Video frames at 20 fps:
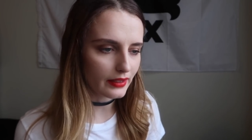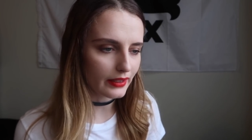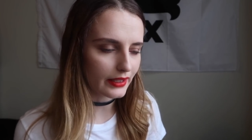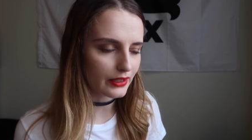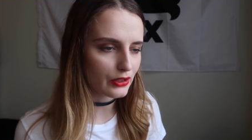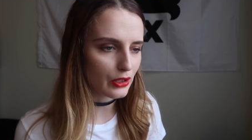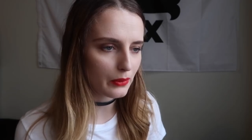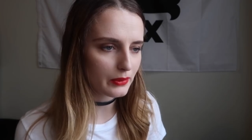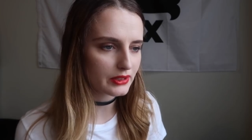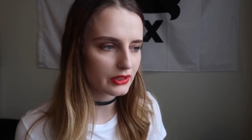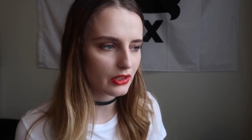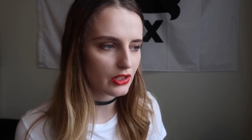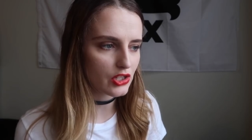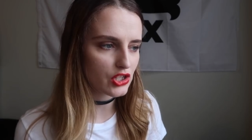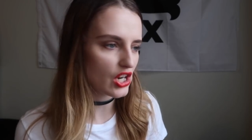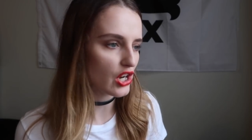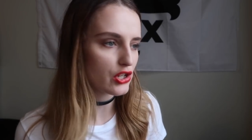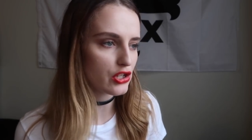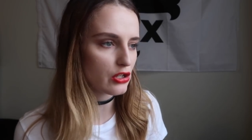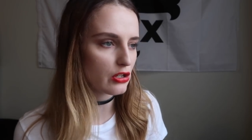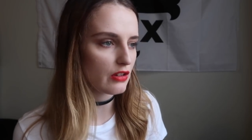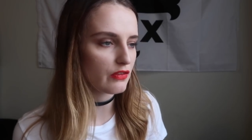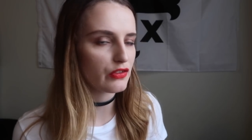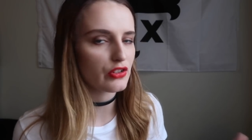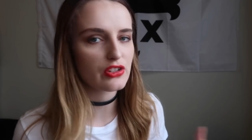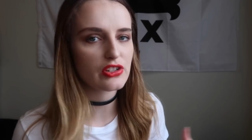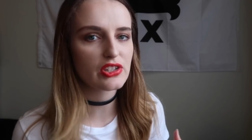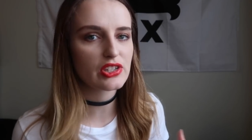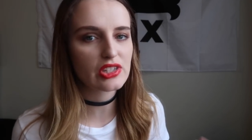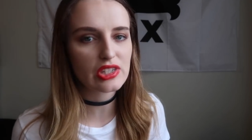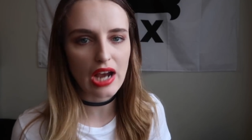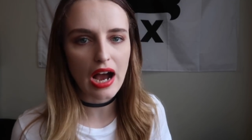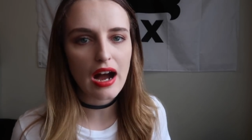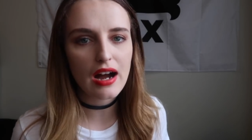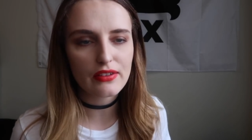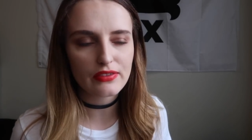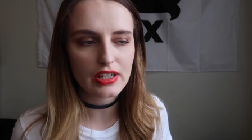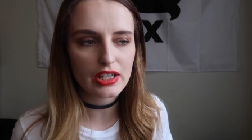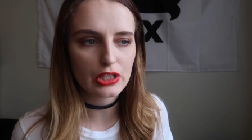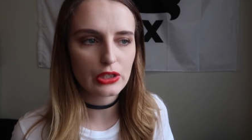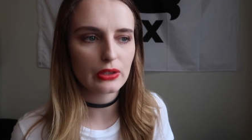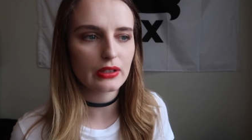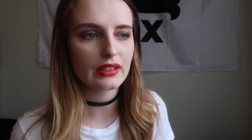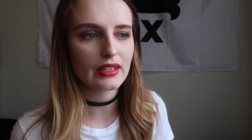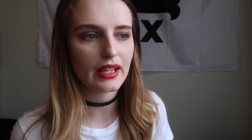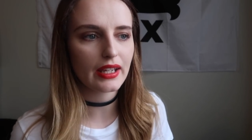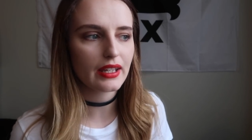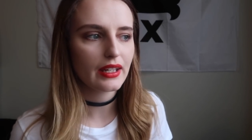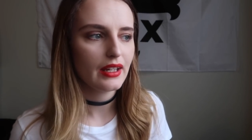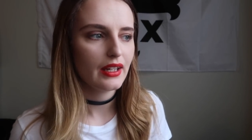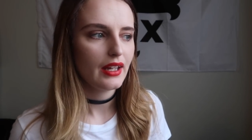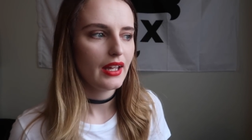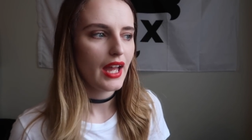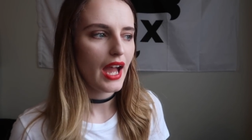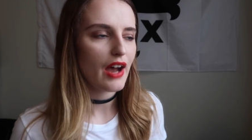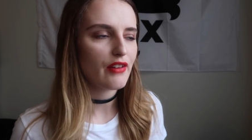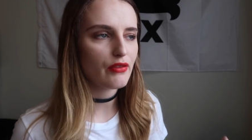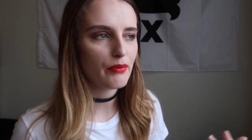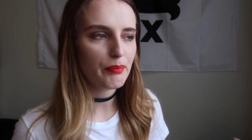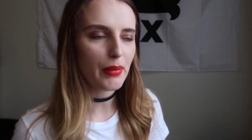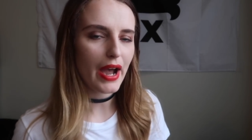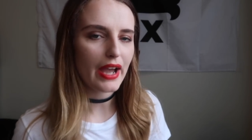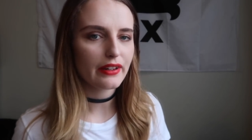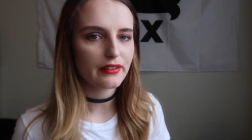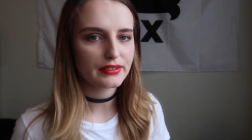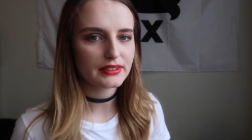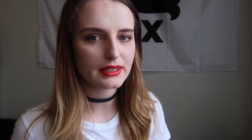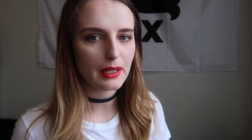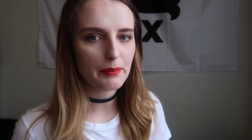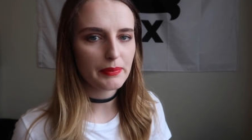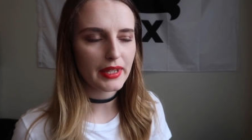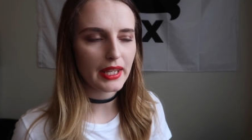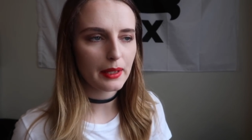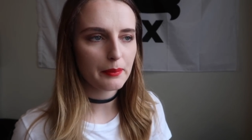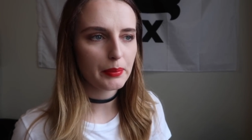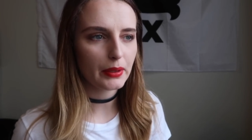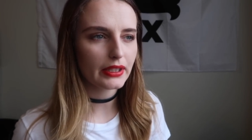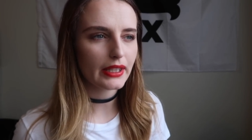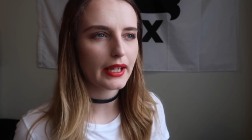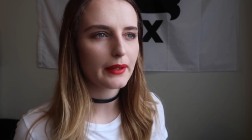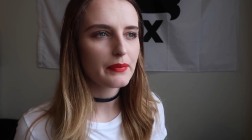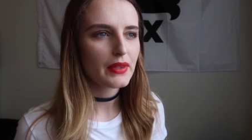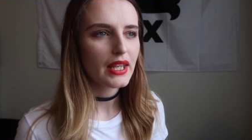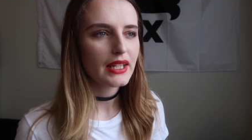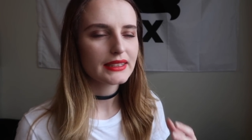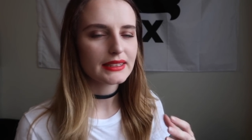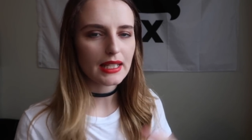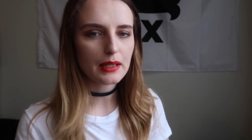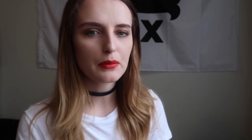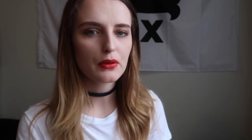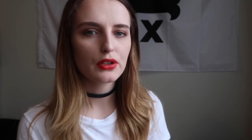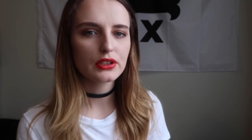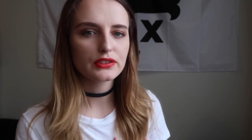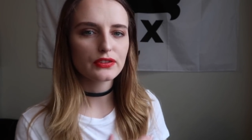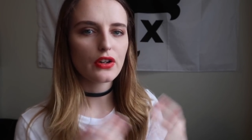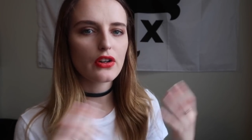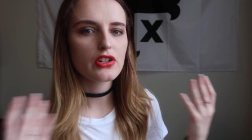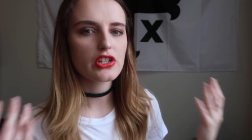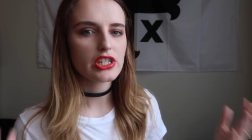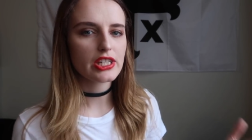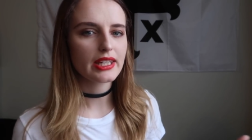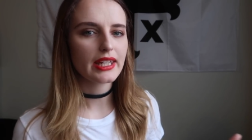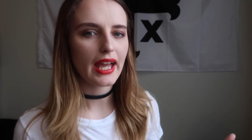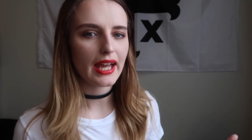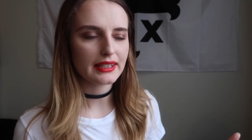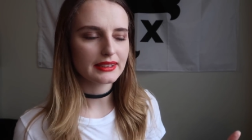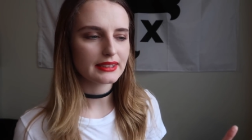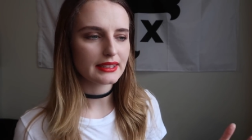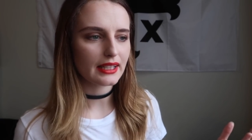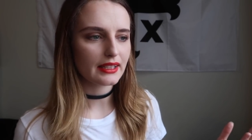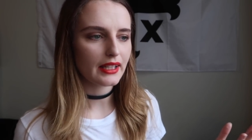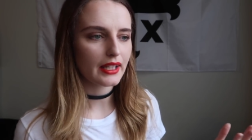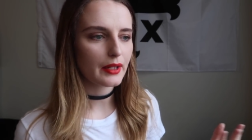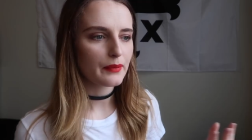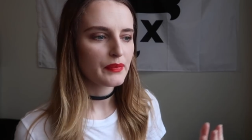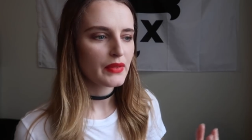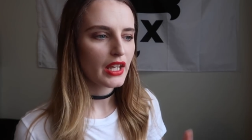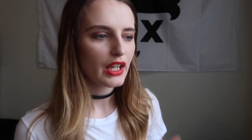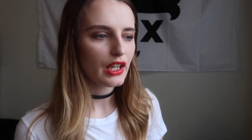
Like no one's gonna judge you. If you're starving, you can like have a bite of something. But like same goes for on Shinkansen. Like